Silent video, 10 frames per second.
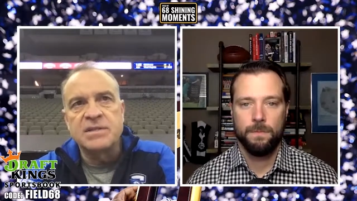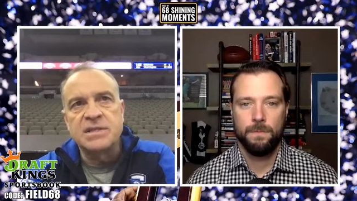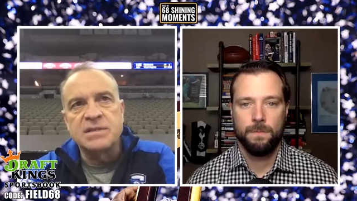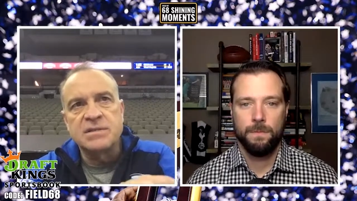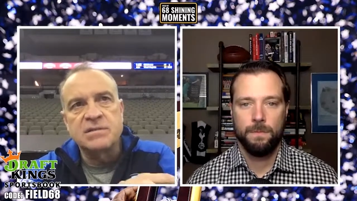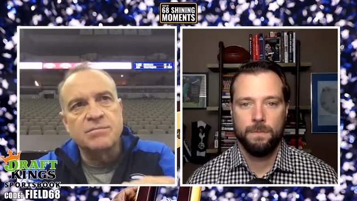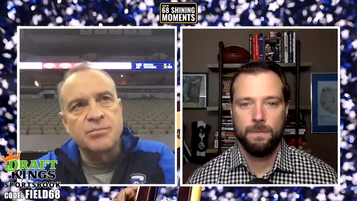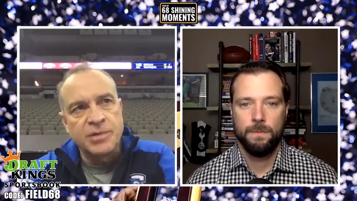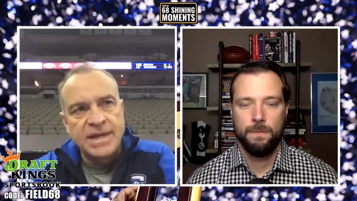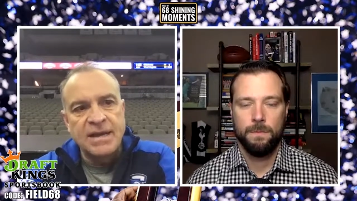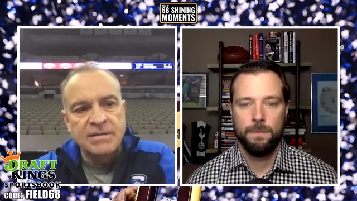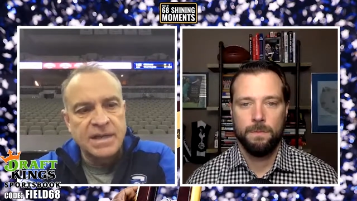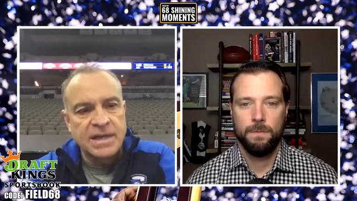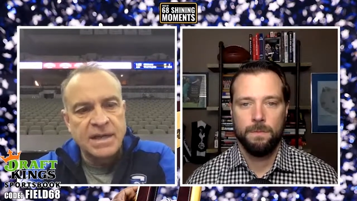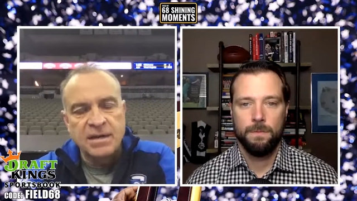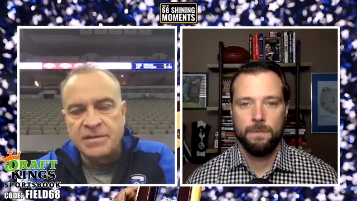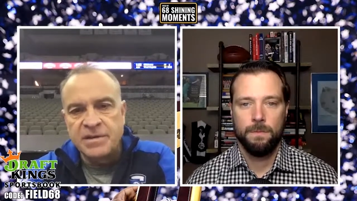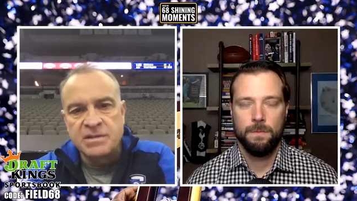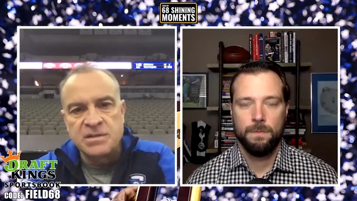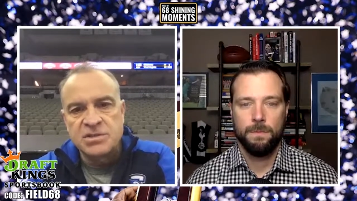Speaker 1: and to bring out that
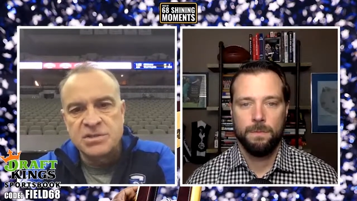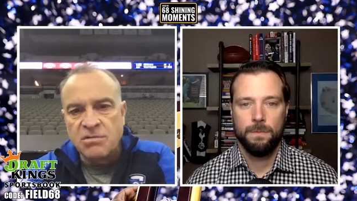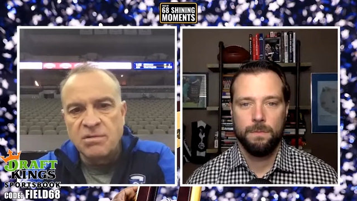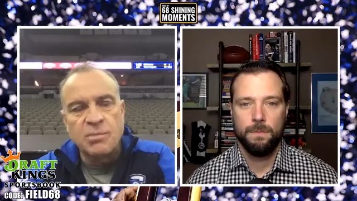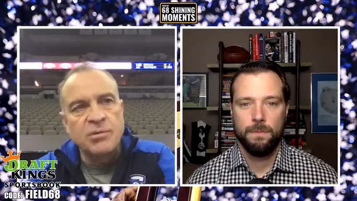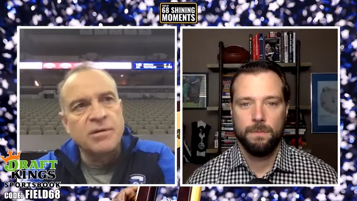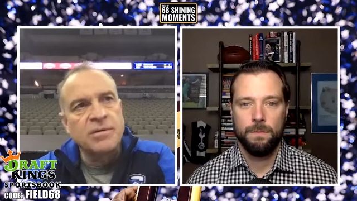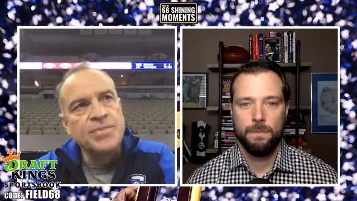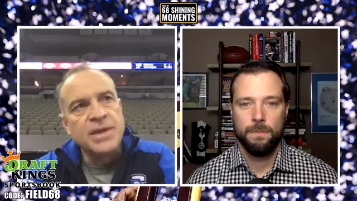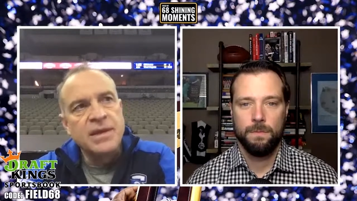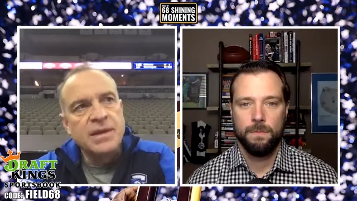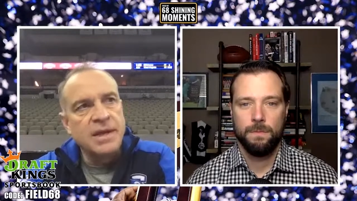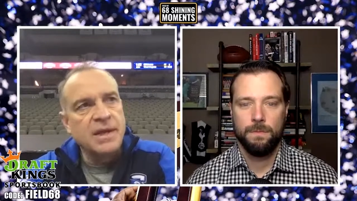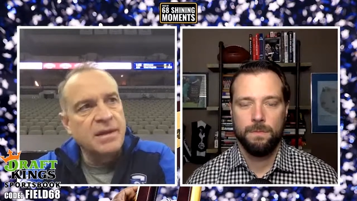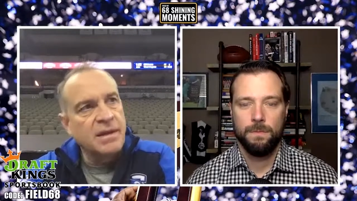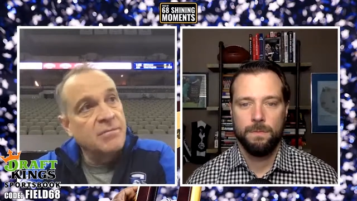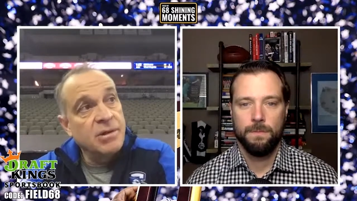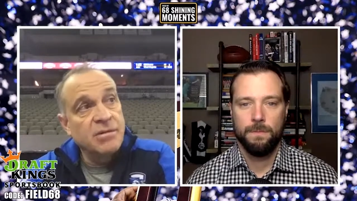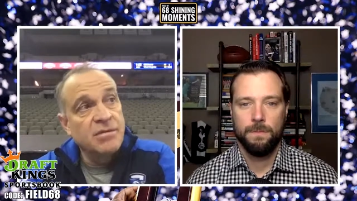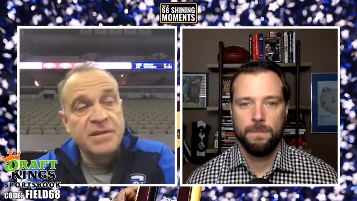confidence is so important. And, and we
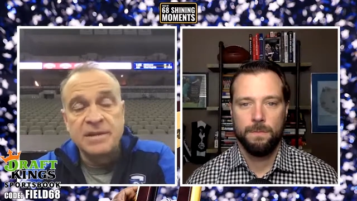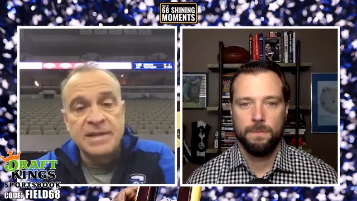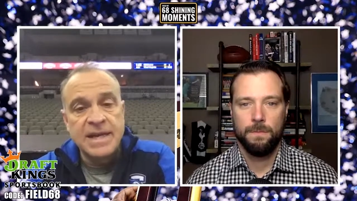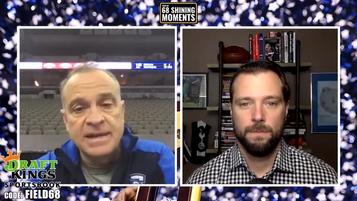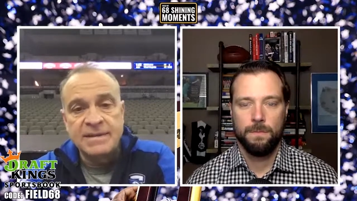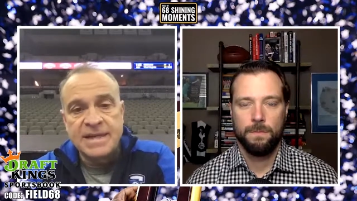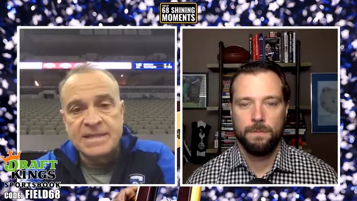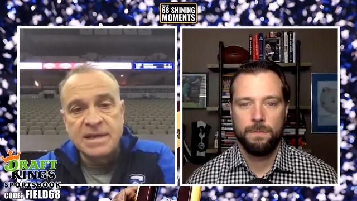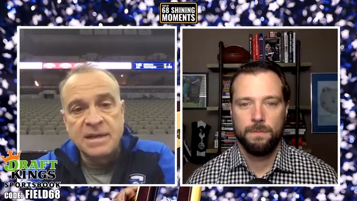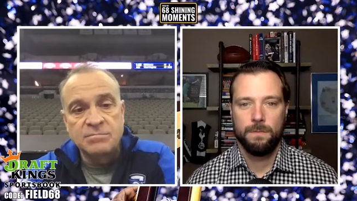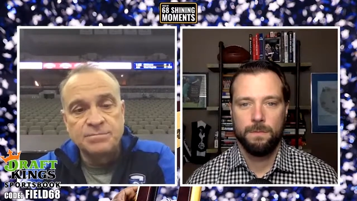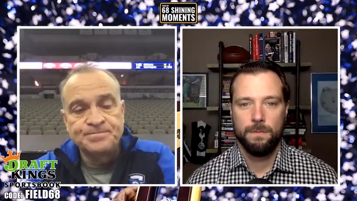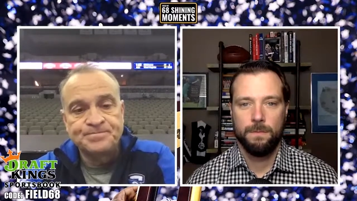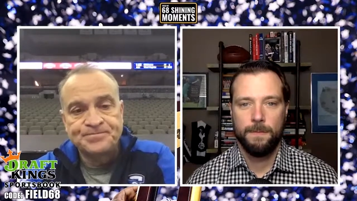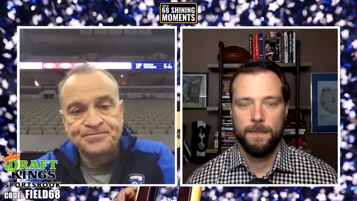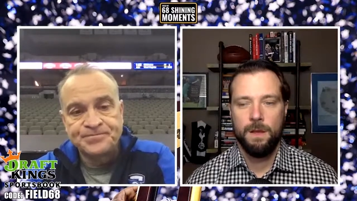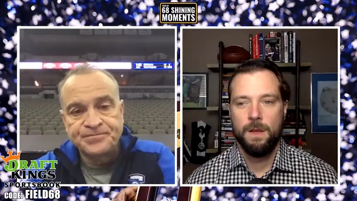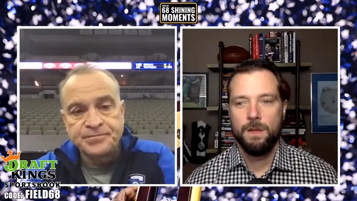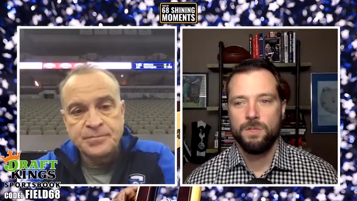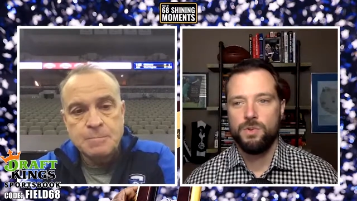were feeling that at that time.
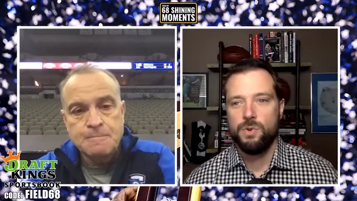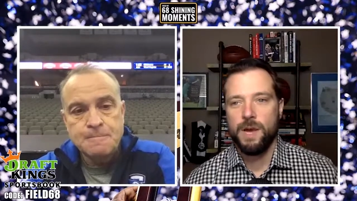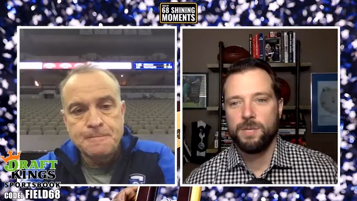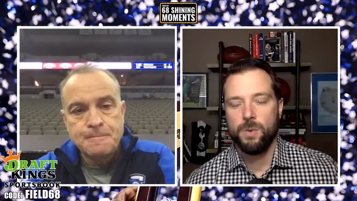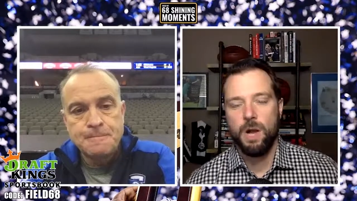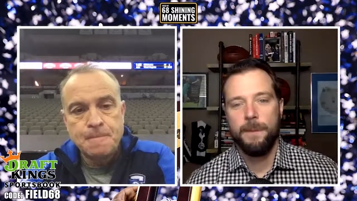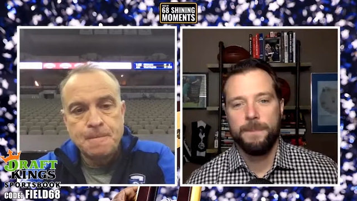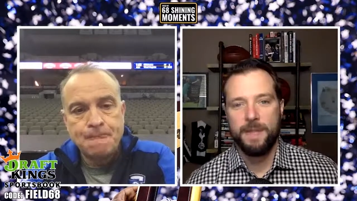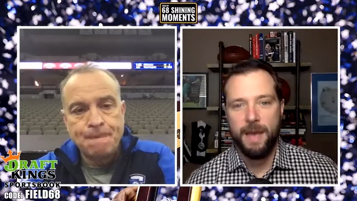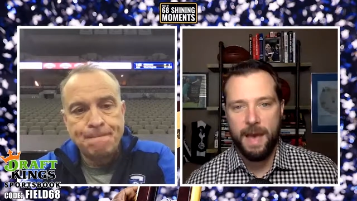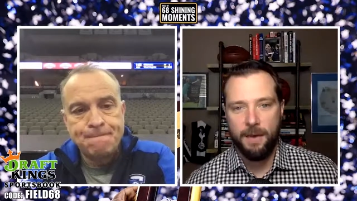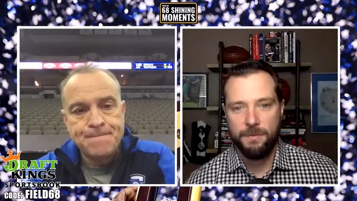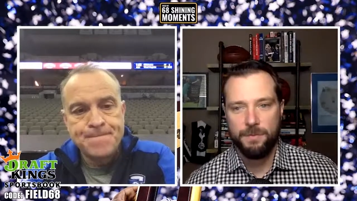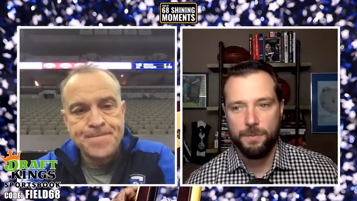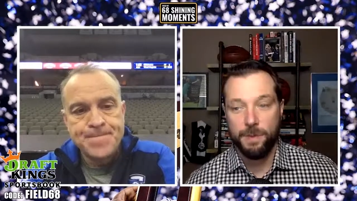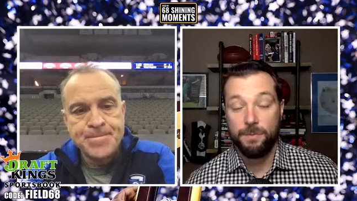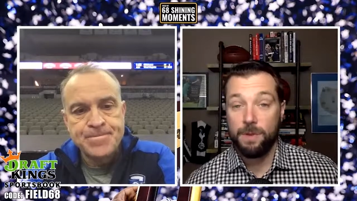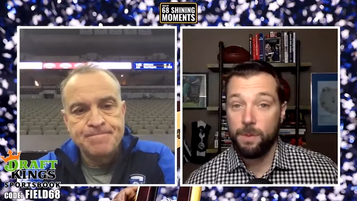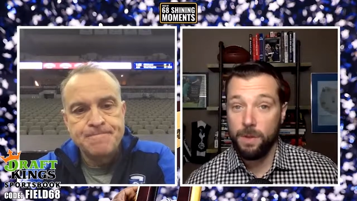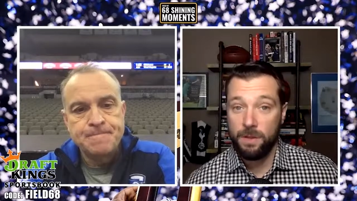
Speaker 2: So you guys were up at the half. You played
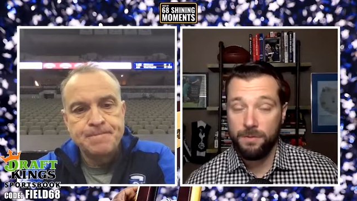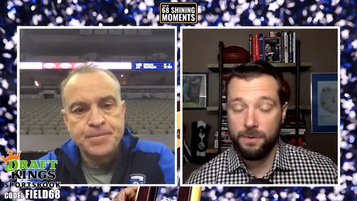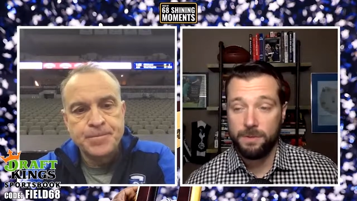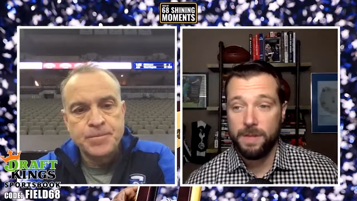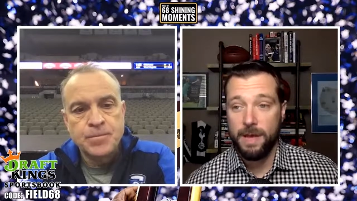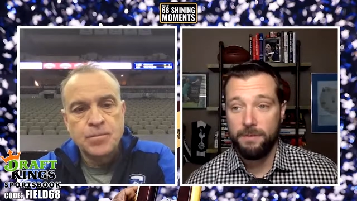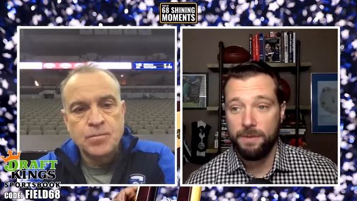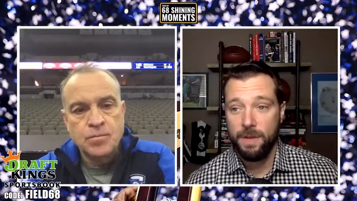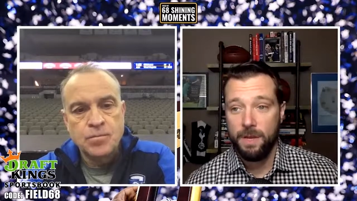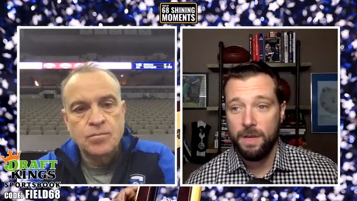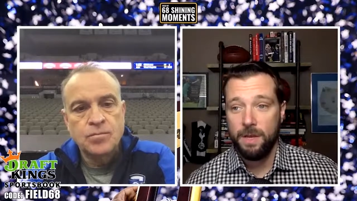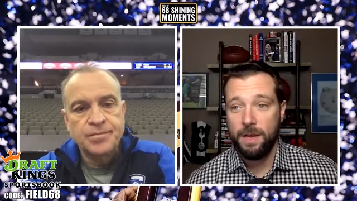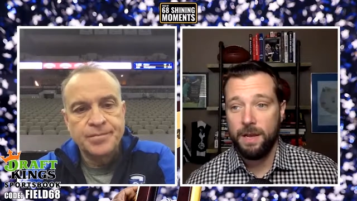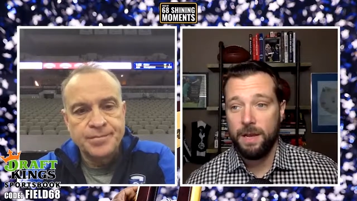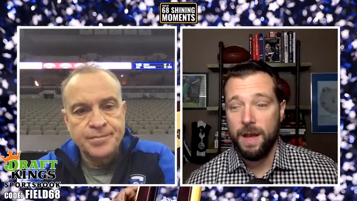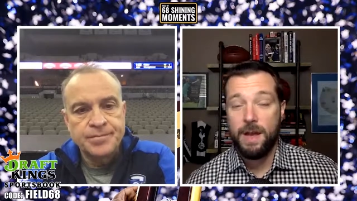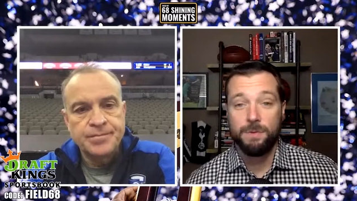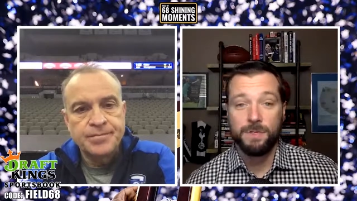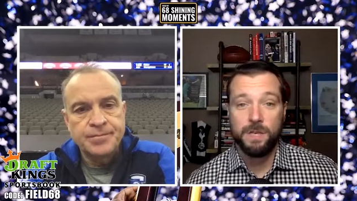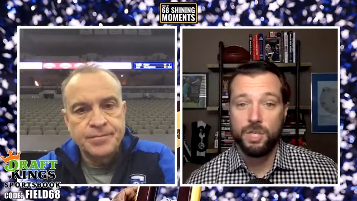really well in the first half. Uh,
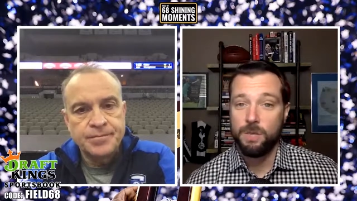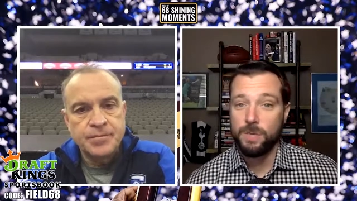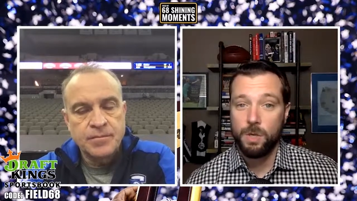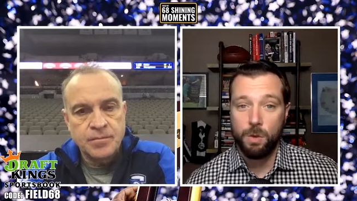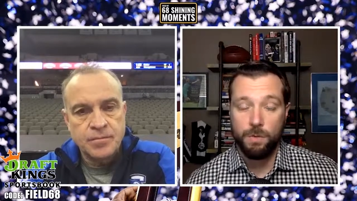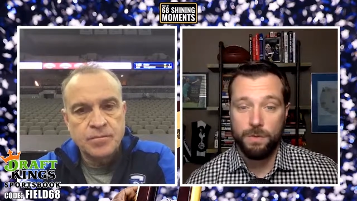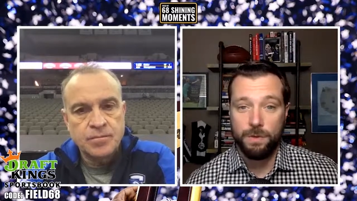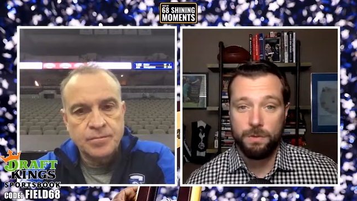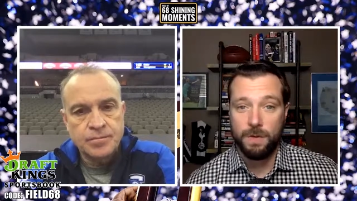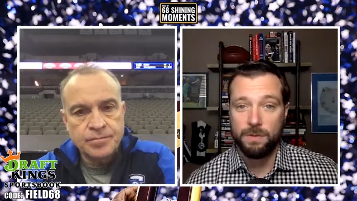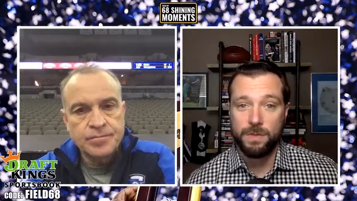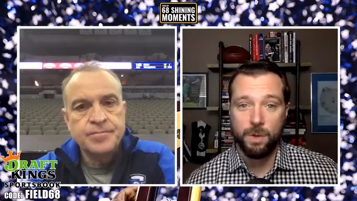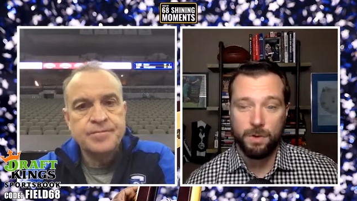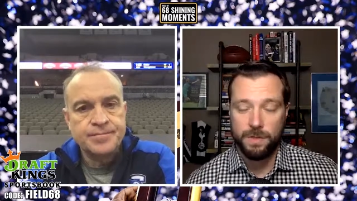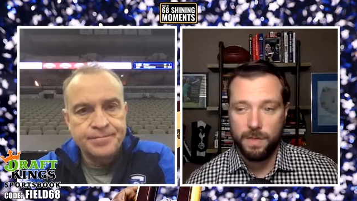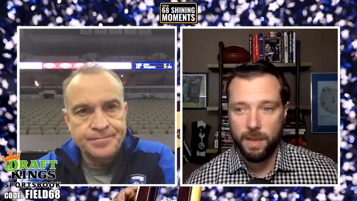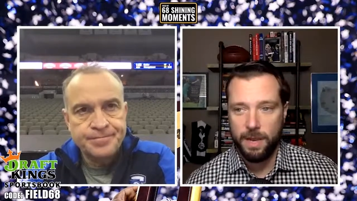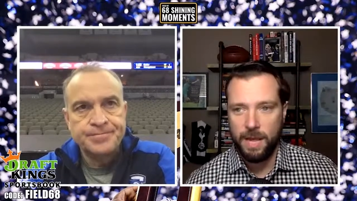Iowa State jumps all over you at the start of the second